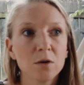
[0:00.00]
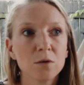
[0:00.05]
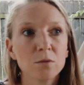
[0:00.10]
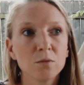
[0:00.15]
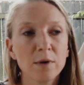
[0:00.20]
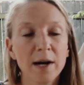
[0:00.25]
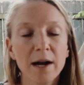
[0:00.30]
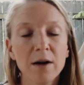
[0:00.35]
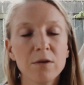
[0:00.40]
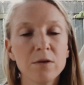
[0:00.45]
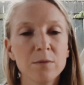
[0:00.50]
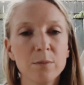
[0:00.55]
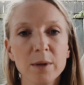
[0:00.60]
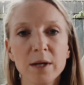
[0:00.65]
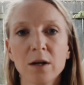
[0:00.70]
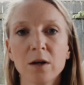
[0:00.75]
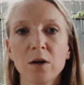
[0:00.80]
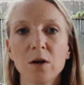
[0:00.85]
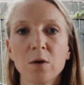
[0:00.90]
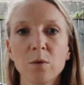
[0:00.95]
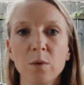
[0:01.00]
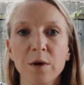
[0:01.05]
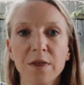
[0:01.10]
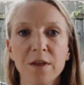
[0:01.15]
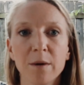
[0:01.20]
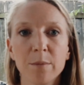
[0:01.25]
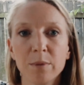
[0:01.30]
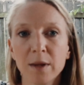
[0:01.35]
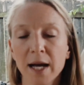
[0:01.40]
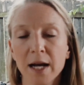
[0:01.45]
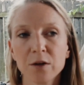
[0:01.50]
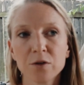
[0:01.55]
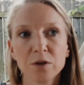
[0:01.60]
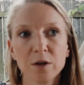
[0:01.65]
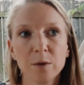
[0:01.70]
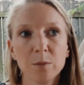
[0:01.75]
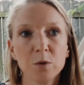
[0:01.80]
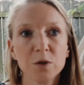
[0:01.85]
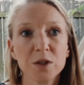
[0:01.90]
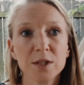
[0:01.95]
round mirror with a black
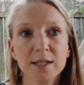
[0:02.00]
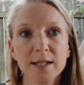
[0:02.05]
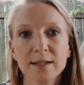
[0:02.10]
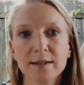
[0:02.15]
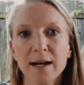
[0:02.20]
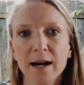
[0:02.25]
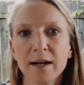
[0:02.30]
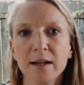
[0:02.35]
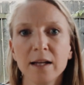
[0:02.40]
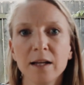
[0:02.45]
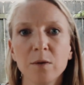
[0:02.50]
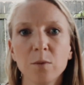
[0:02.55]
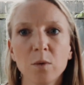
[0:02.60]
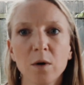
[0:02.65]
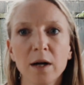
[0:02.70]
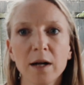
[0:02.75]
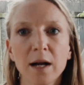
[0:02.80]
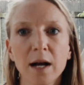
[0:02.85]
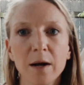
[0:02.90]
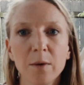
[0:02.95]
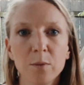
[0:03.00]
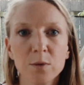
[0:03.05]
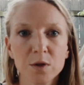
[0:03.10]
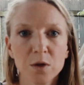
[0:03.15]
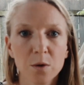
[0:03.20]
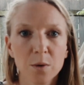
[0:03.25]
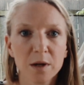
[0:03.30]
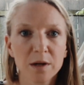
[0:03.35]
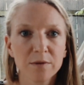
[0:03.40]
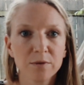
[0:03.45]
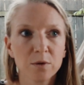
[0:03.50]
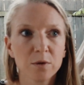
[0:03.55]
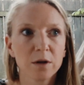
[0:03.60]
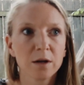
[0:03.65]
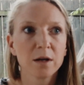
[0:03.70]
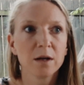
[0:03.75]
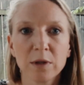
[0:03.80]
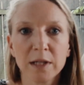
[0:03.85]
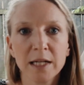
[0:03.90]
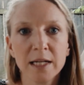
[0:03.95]
trim, which is exactly what I was going
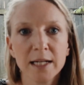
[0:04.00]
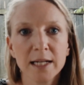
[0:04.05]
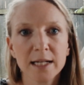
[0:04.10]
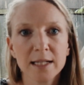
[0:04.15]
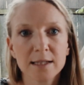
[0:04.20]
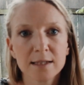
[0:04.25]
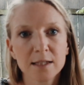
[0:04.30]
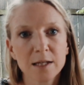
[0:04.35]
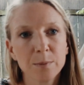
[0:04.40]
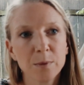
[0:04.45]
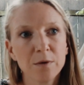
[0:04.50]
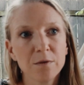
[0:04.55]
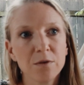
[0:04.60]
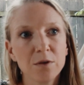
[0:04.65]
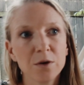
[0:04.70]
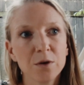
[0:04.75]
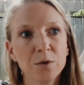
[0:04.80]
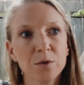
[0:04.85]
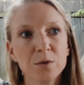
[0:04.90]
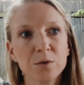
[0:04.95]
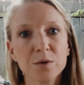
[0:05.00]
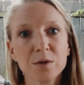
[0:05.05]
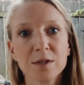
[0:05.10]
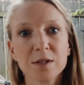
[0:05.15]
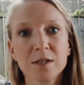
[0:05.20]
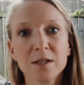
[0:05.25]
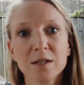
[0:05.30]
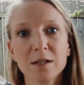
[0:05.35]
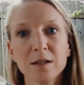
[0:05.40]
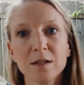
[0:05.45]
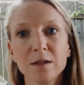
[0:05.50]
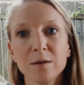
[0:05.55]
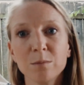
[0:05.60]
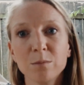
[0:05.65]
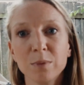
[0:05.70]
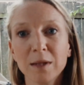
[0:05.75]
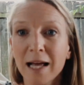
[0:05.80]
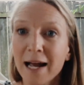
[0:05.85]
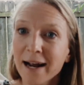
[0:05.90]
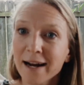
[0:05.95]
for, bringing in some of those
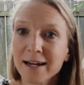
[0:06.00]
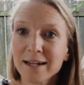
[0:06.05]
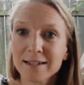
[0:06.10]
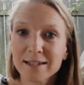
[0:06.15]
black